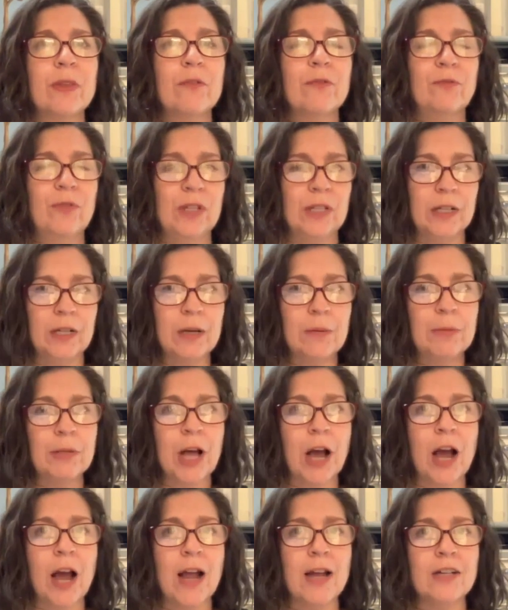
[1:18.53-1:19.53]
feeling
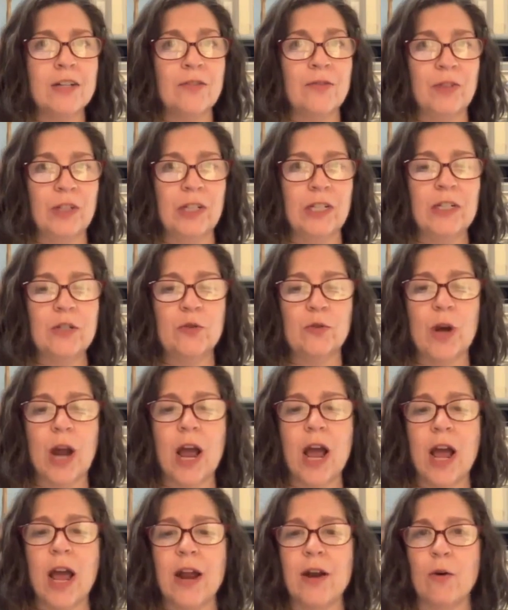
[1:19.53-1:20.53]
obliged, feeling
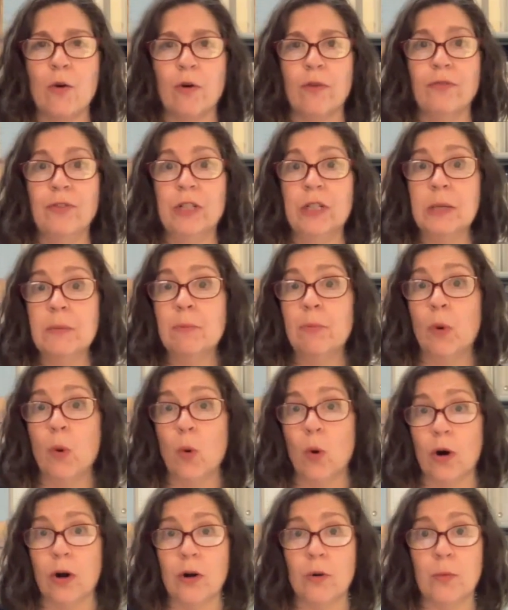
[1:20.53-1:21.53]
dread, or feeling
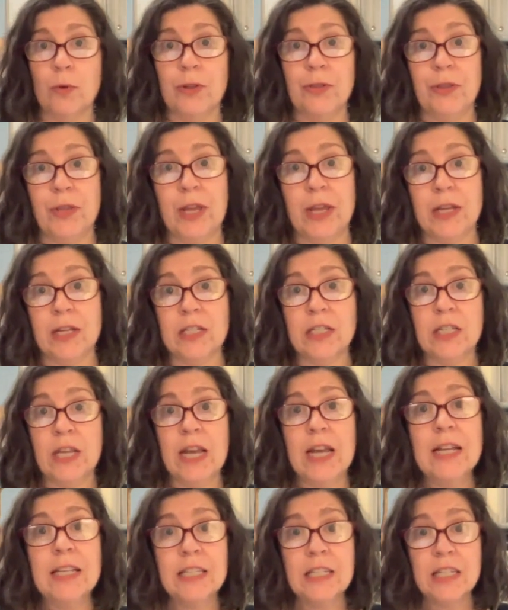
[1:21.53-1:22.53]
bored with things,
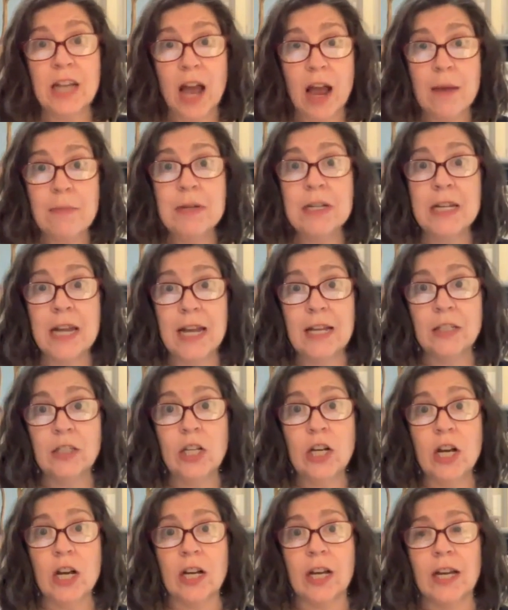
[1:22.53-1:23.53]
it's time to take a
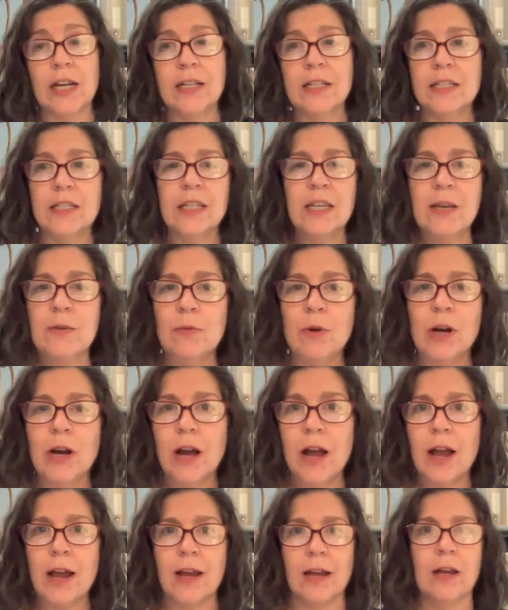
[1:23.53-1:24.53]
look and see
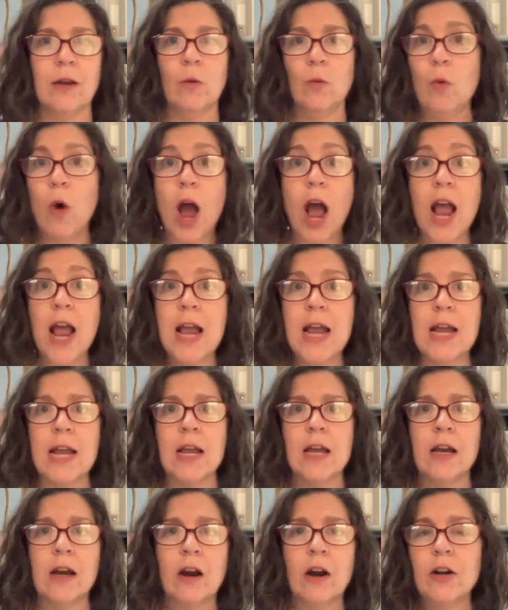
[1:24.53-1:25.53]
why. Why
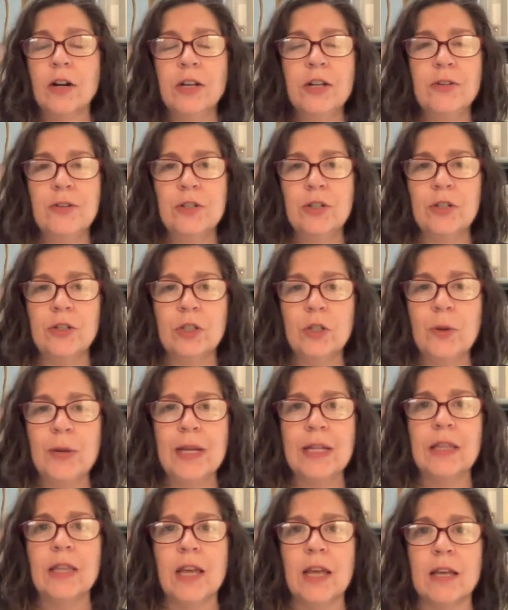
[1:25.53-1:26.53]
are you still
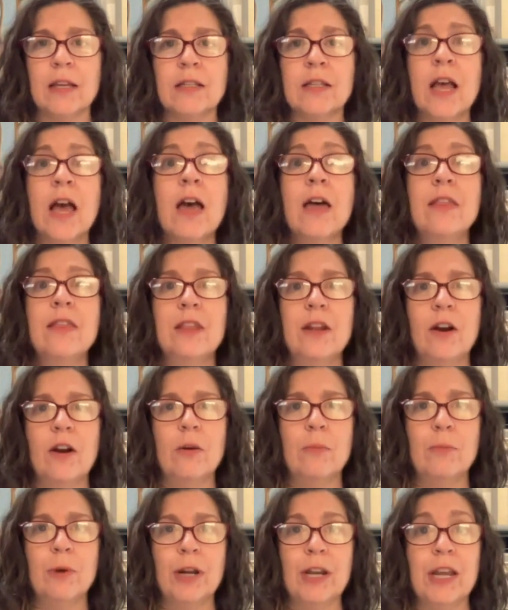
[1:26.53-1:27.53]
doing things that
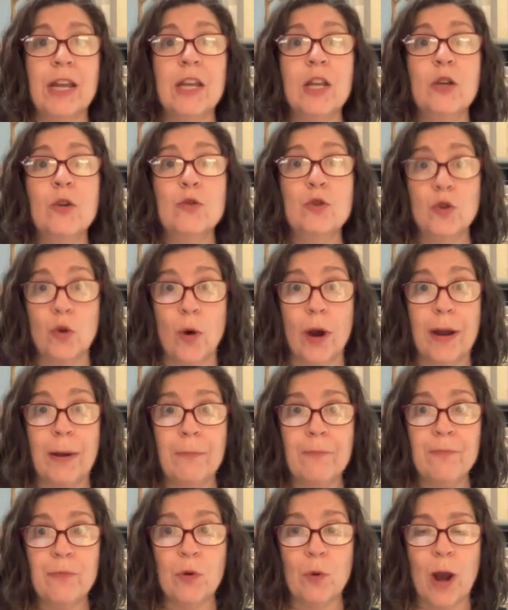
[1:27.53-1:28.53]
aren't bringing you joy,
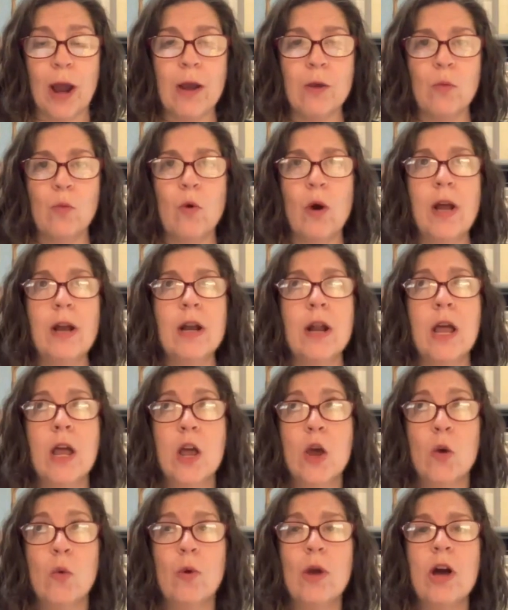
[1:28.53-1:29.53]
right? What
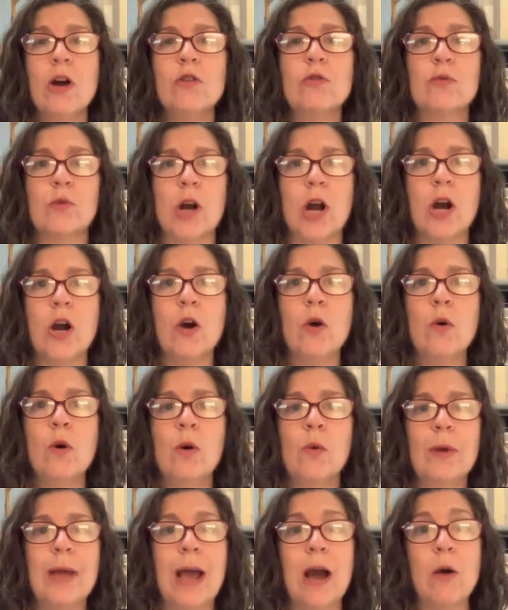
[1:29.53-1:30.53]
we all grow,
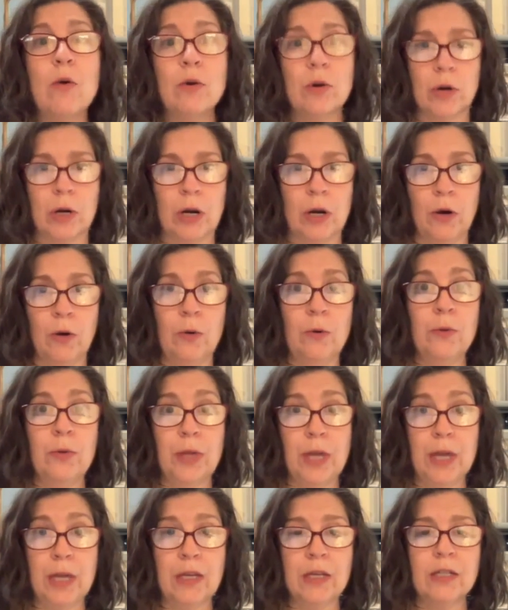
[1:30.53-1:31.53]
we outgrow
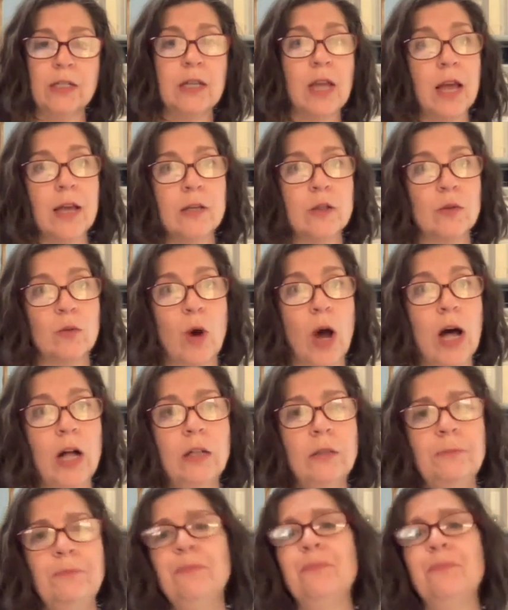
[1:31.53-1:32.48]
things as well.